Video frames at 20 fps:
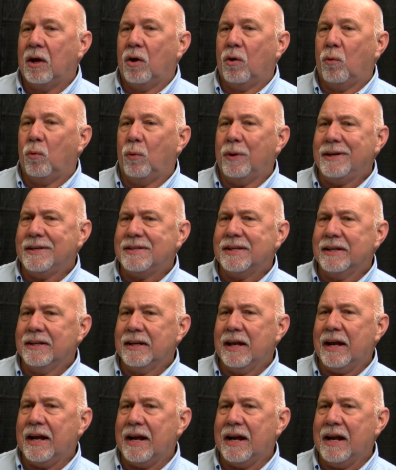we
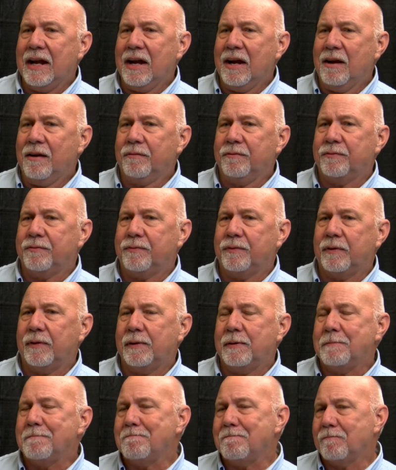tend
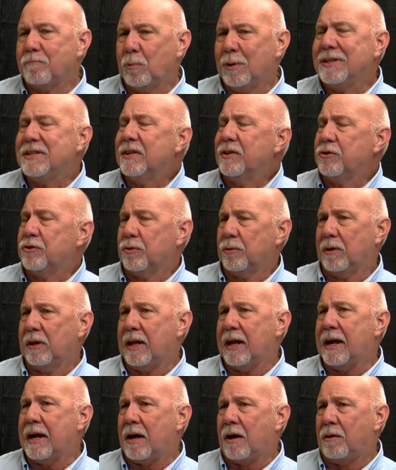to
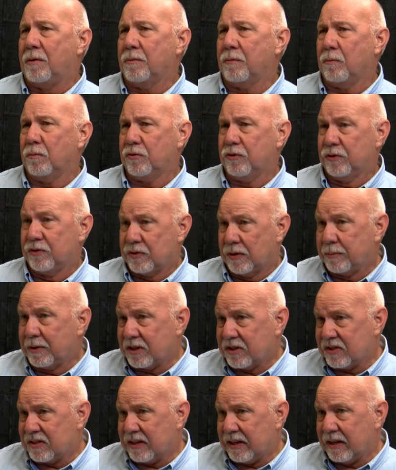allow to some
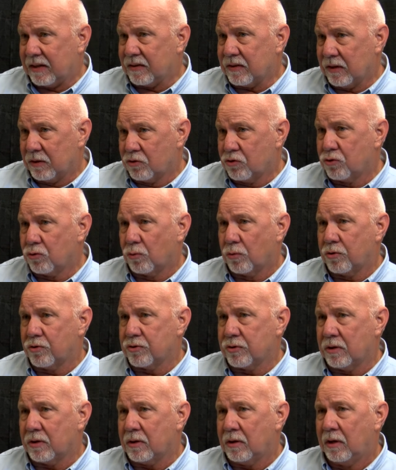extent in
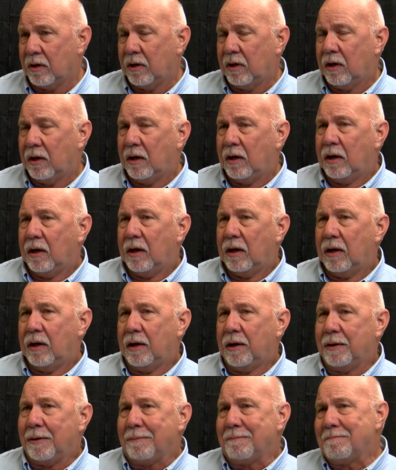Georgia
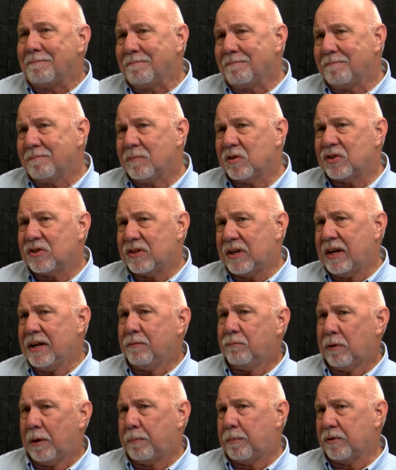
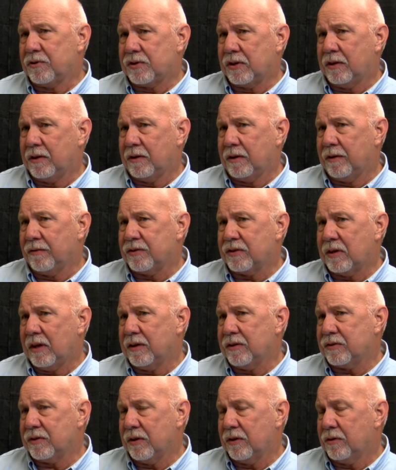state representatives,
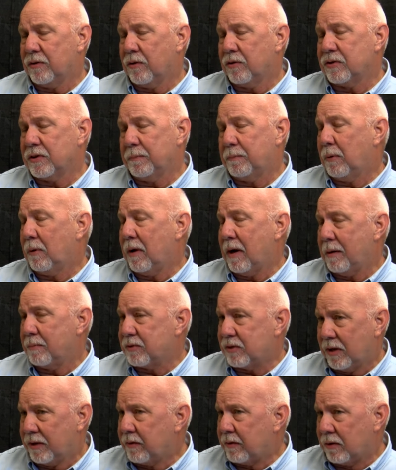state senators, and
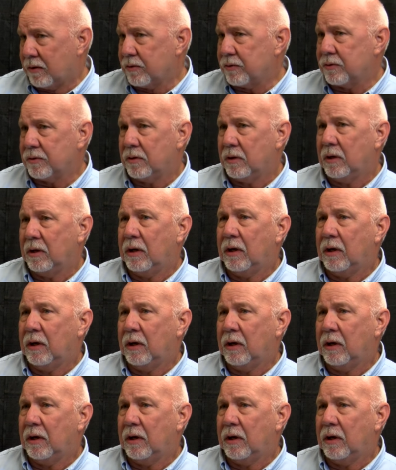perhaps others